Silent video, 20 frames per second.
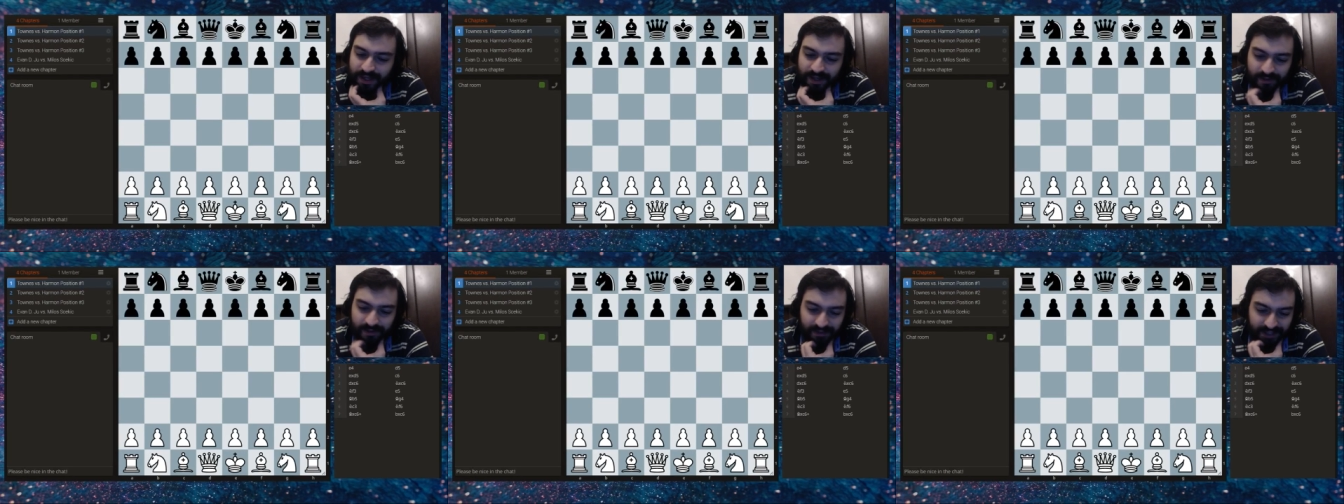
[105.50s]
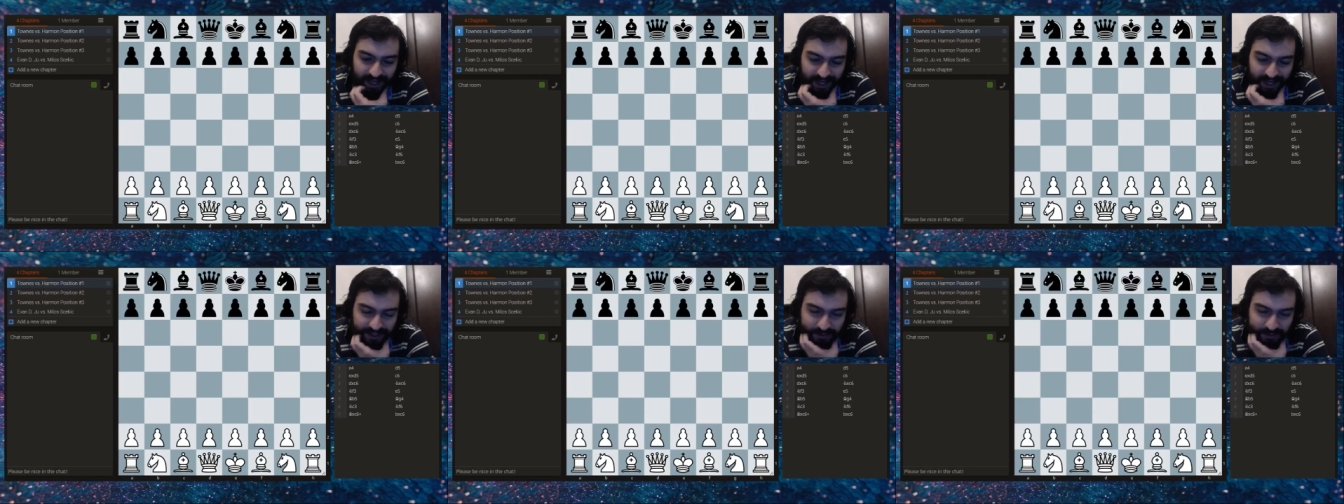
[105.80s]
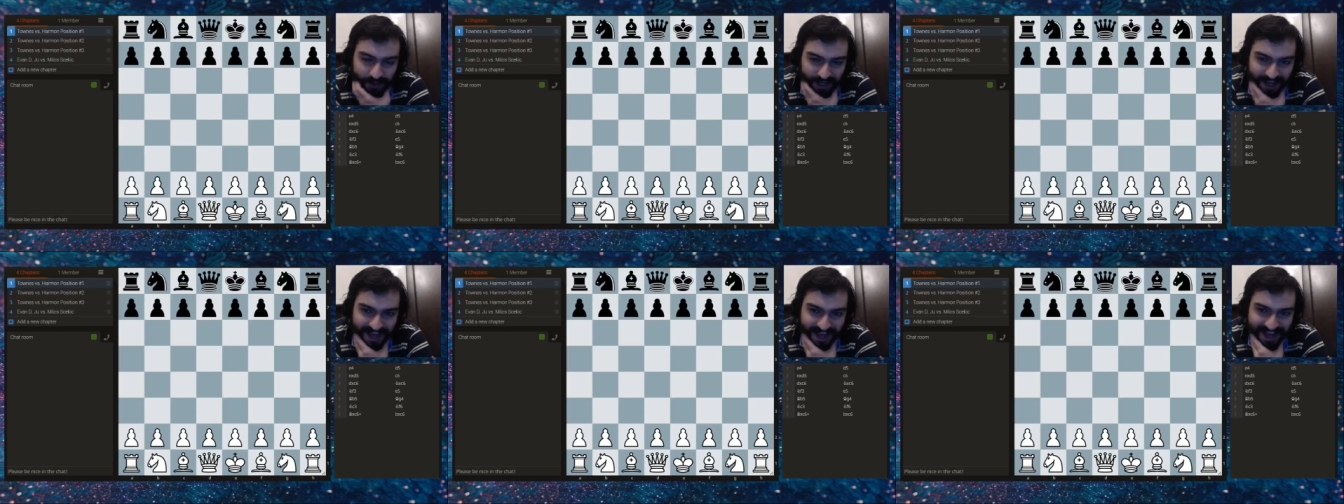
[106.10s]
Yeah,
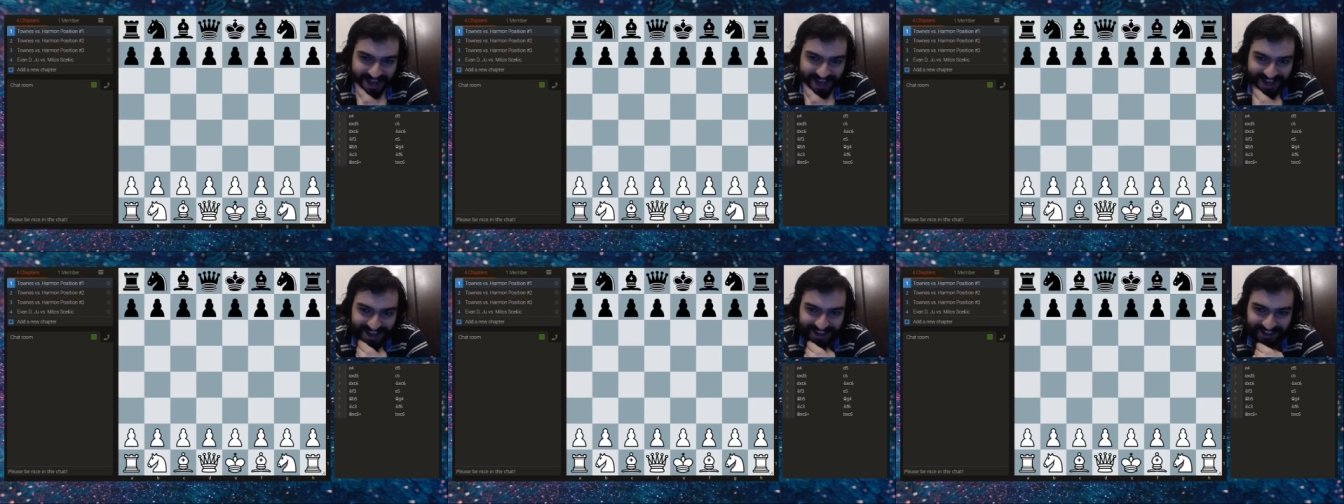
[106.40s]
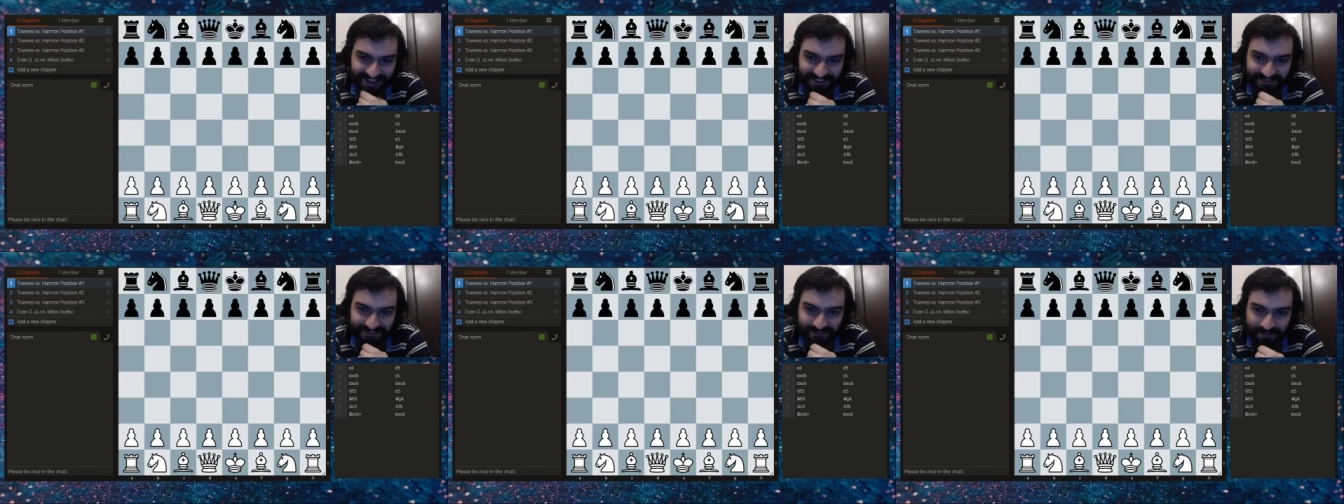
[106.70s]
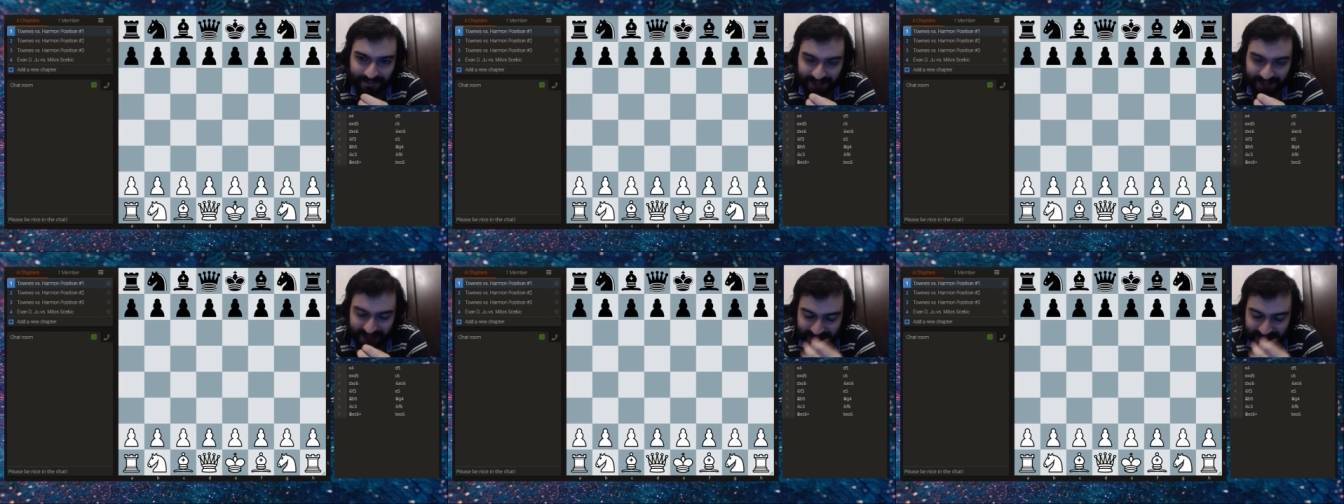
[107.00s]
anyway,
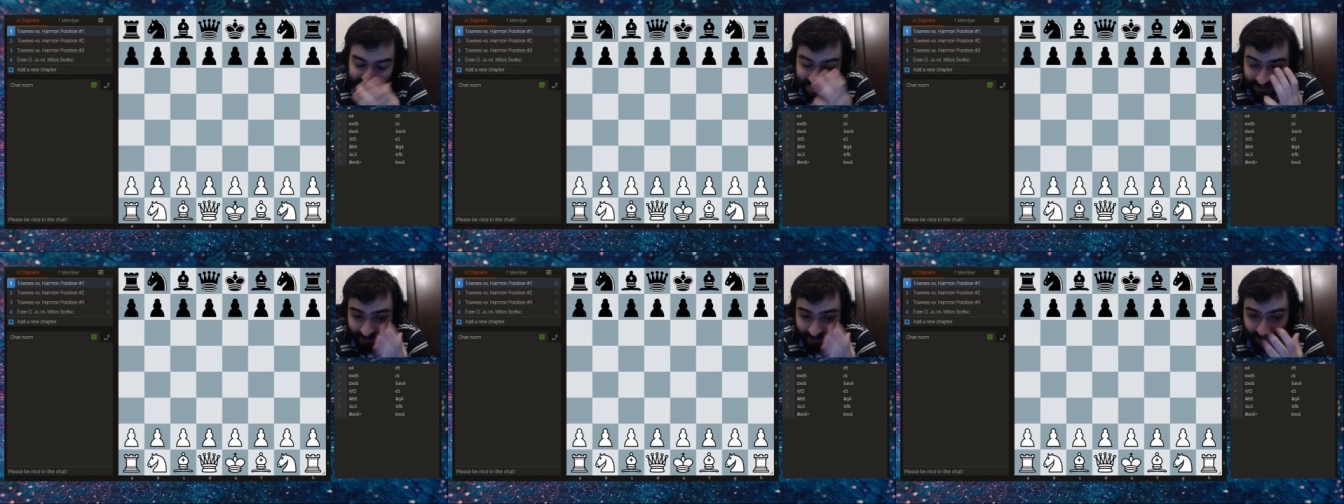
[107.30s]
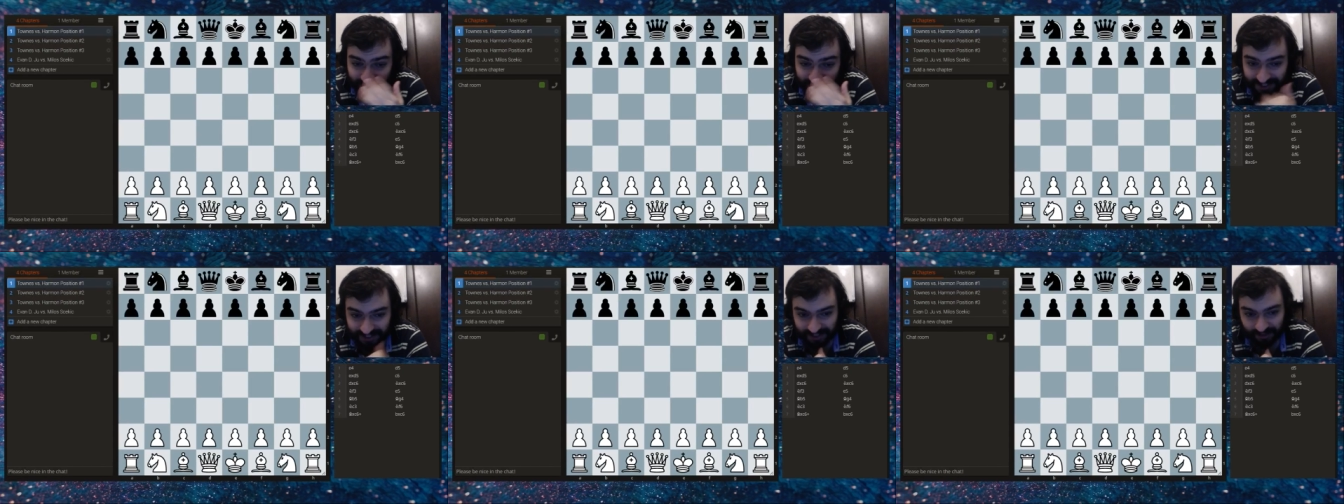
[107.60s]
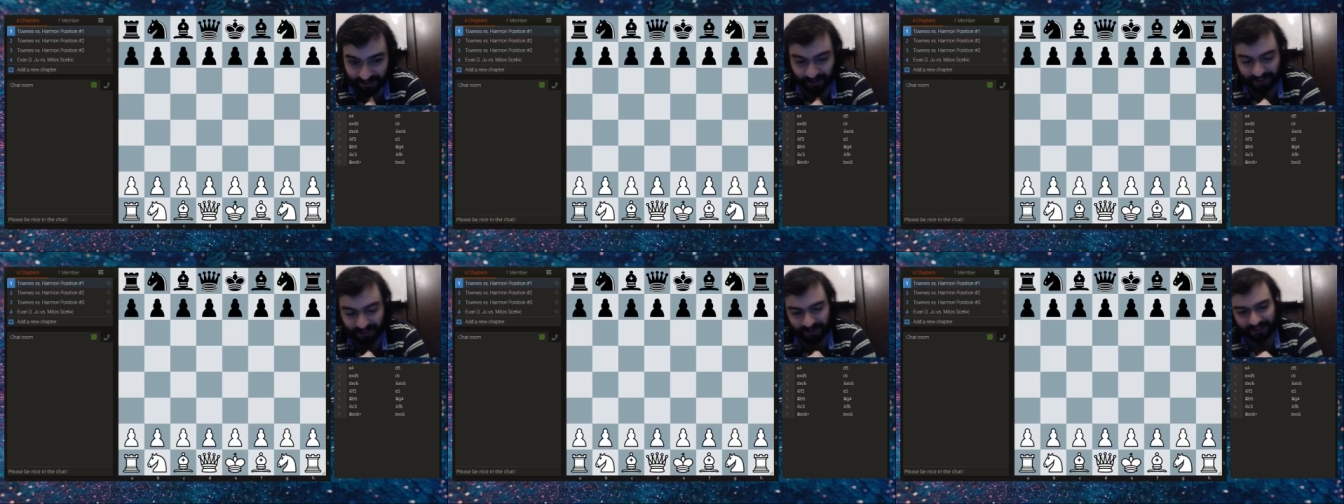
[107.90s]
so let's take
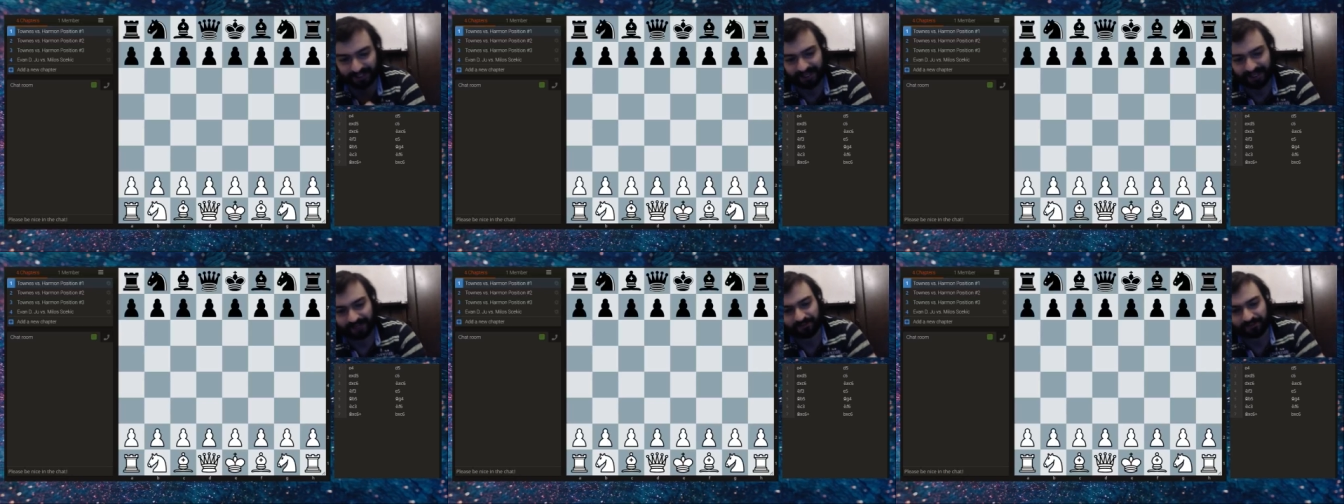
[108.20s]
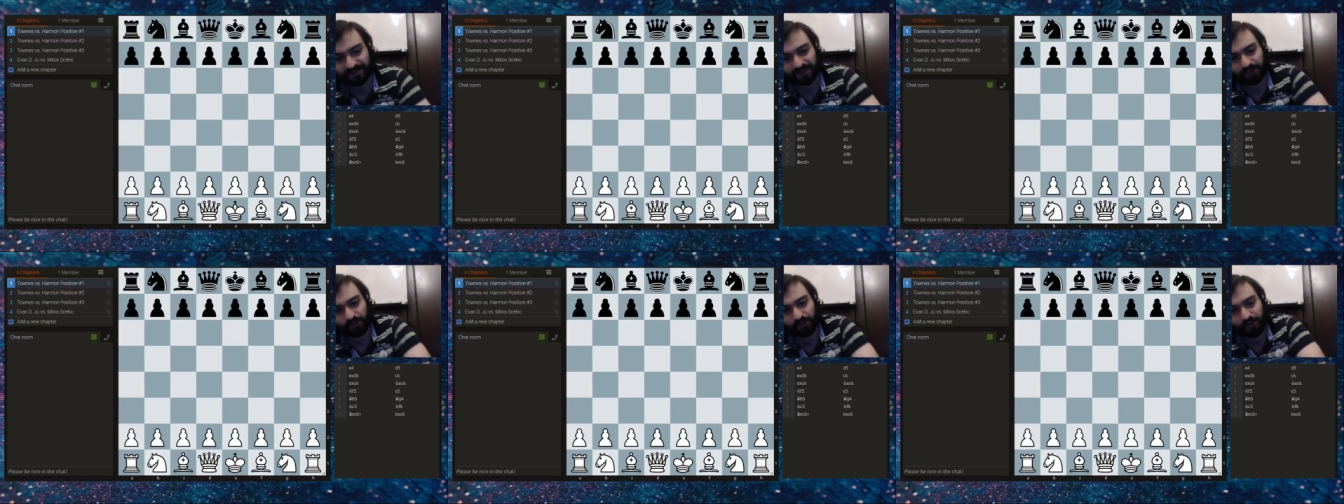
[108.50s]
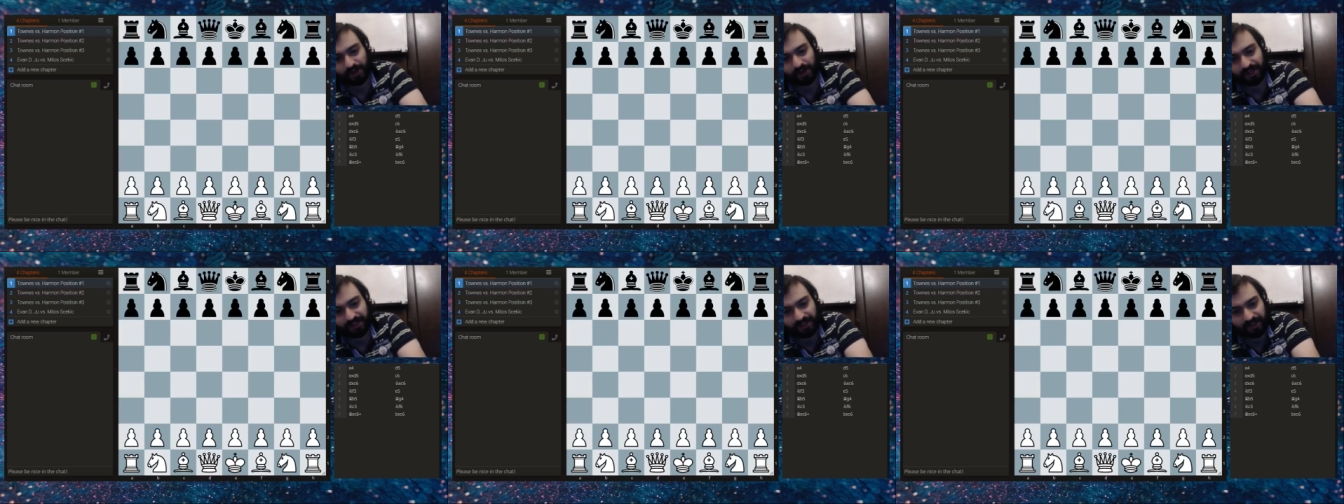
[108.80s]
a look at the game. So
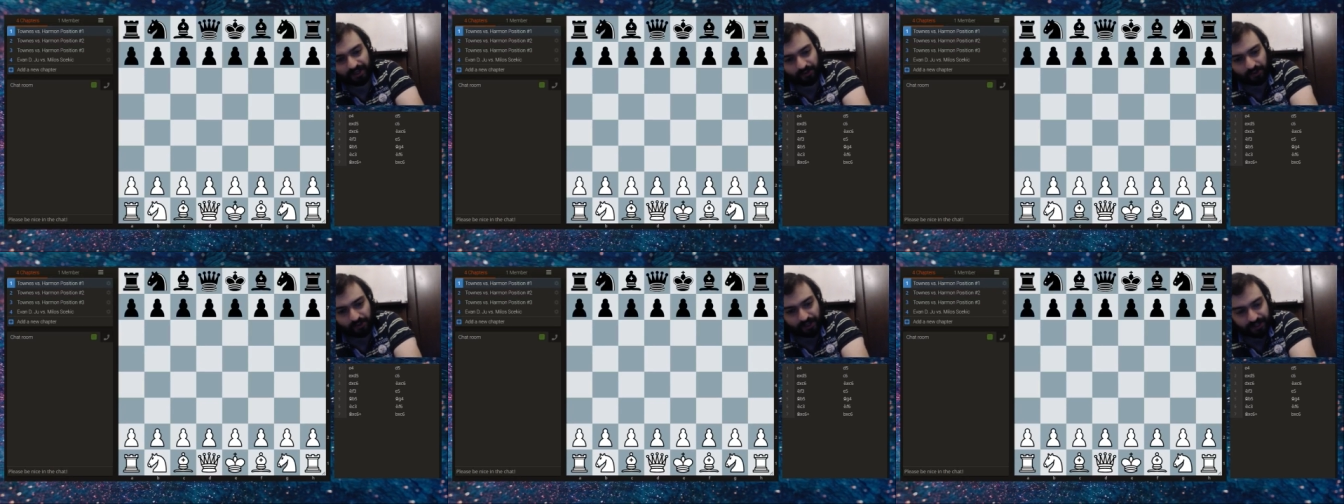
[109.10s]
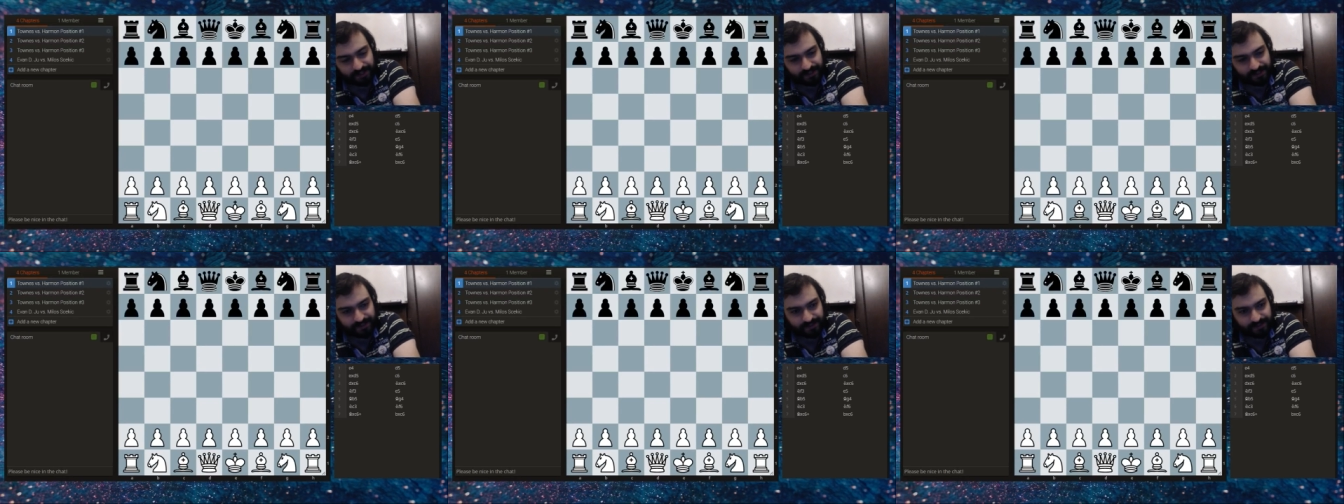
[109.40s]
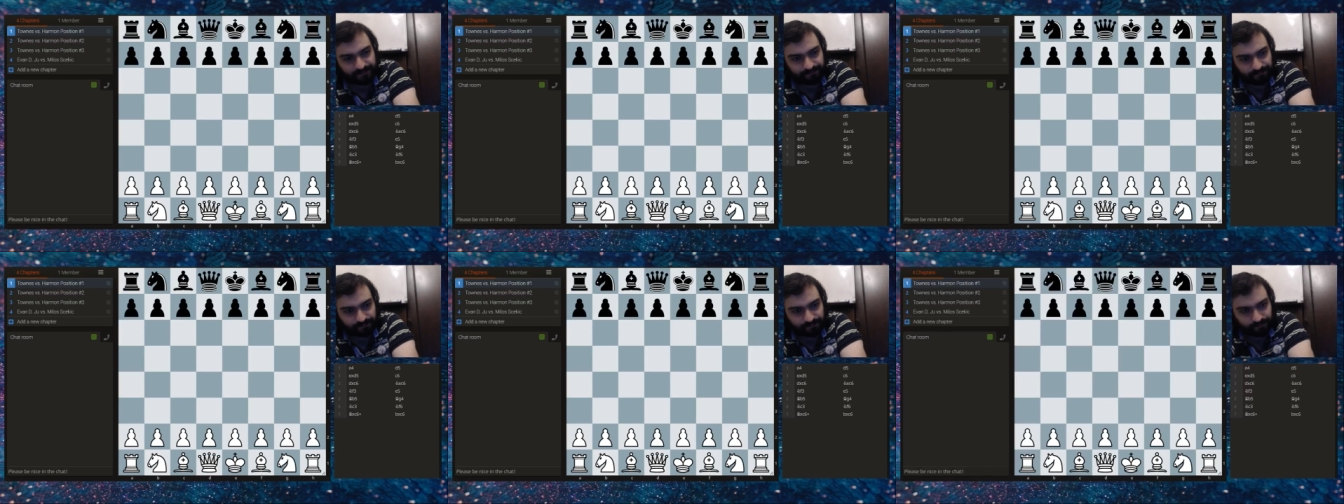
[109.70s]
while I was